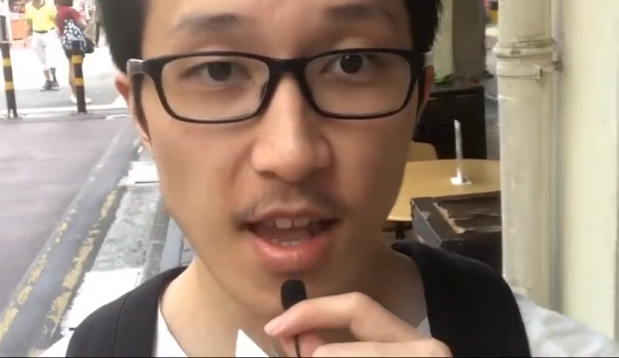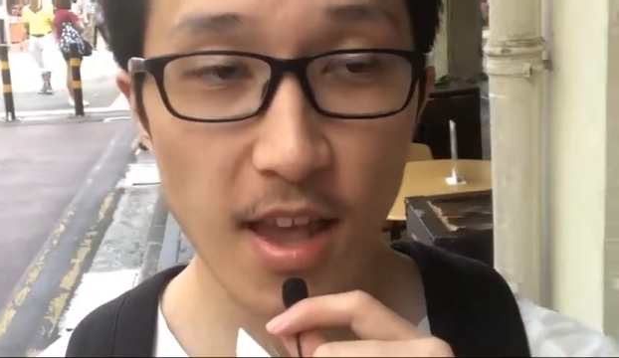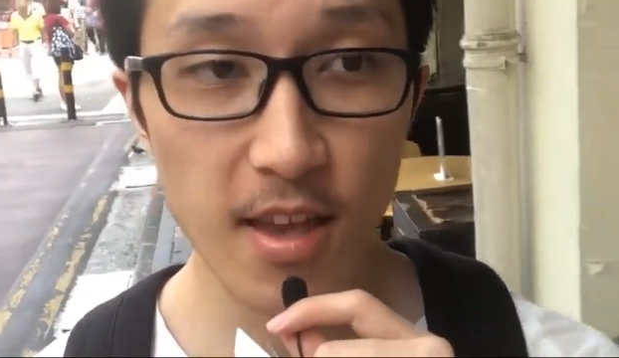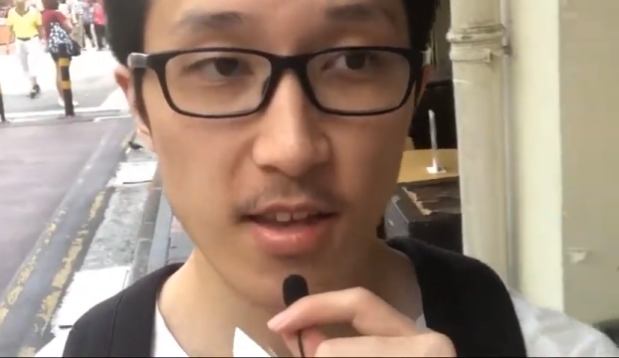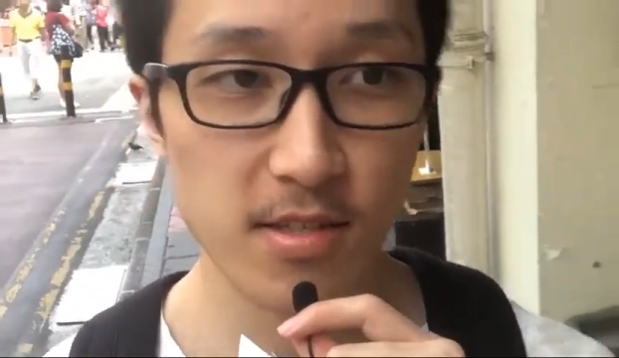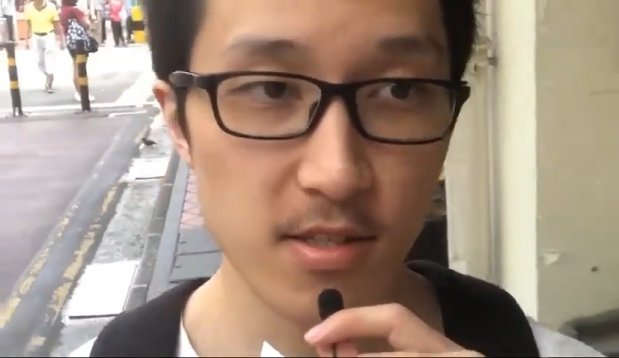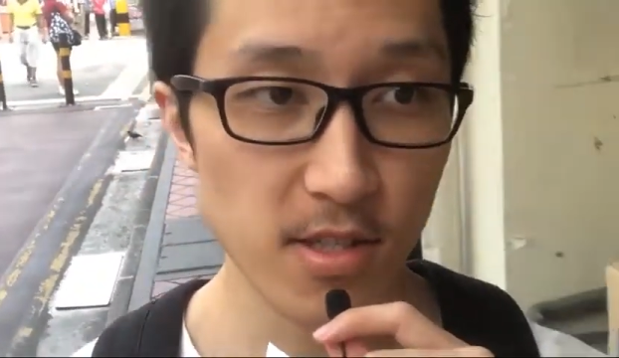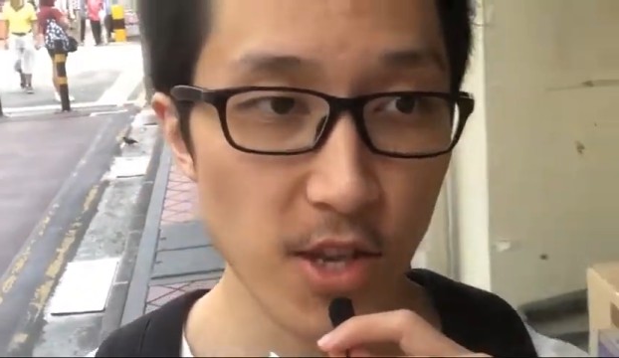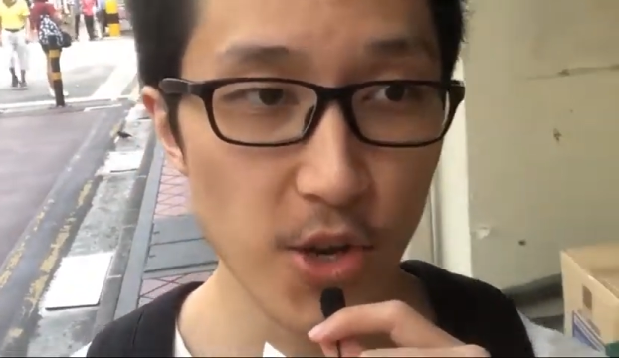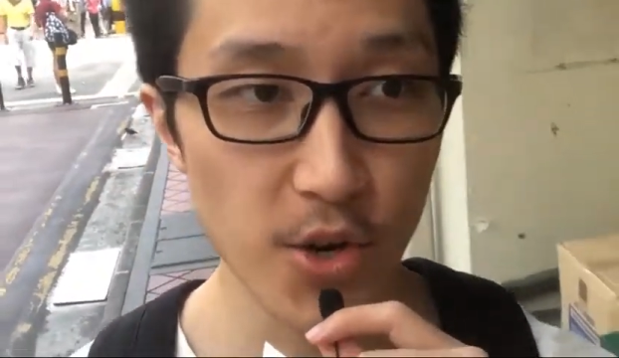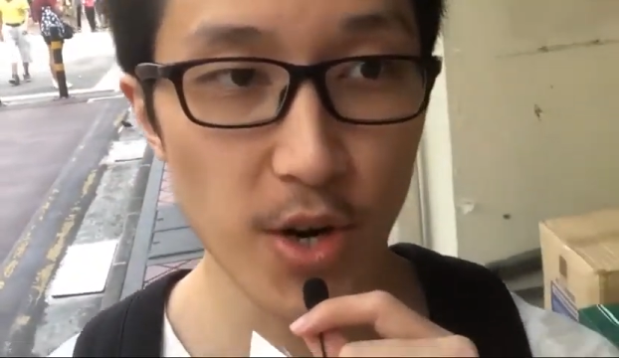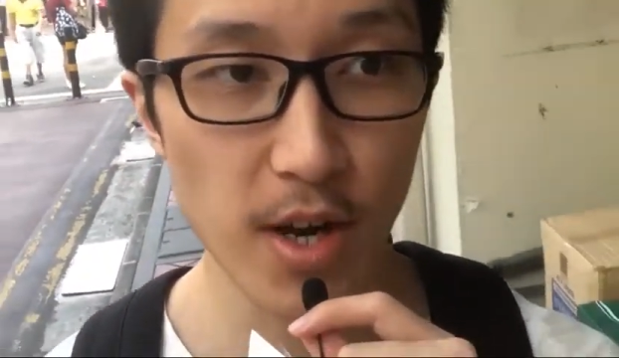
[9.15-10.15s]
and
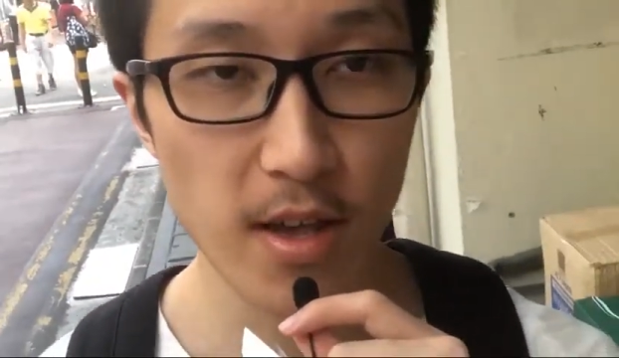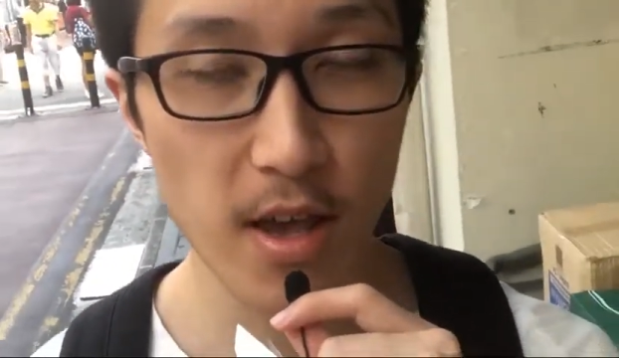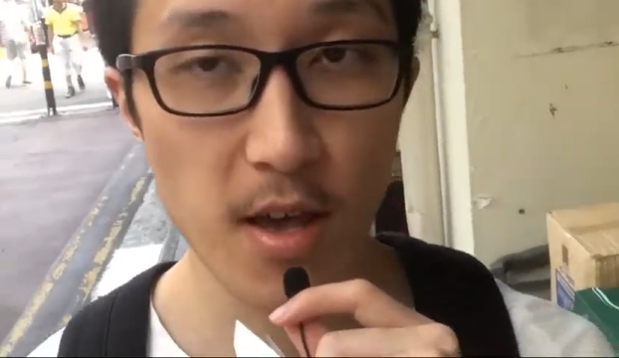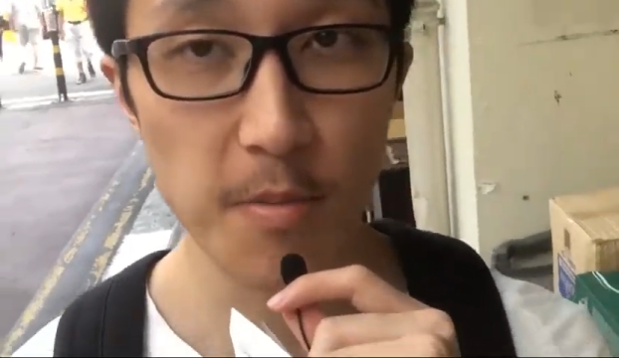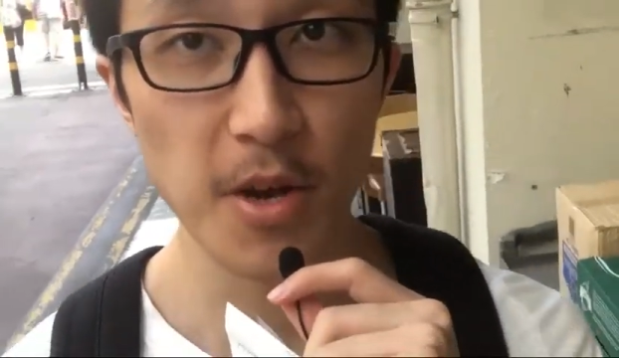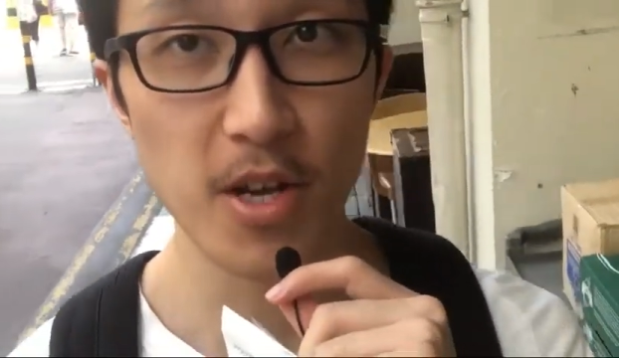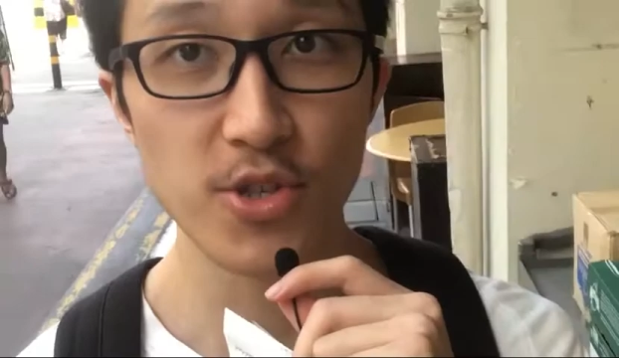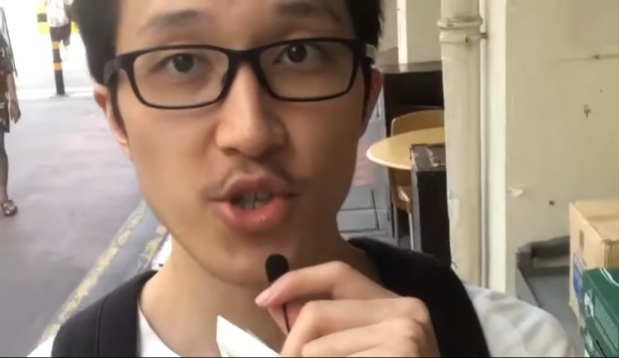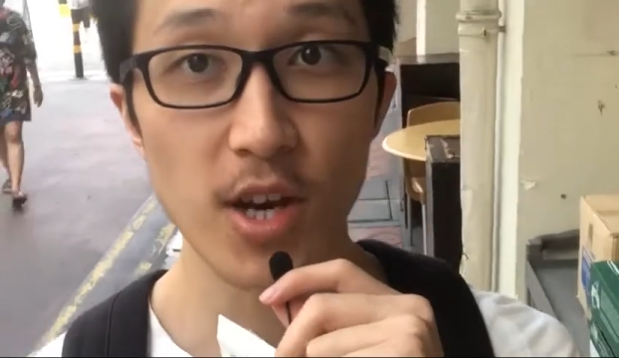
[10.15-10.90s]
here I am at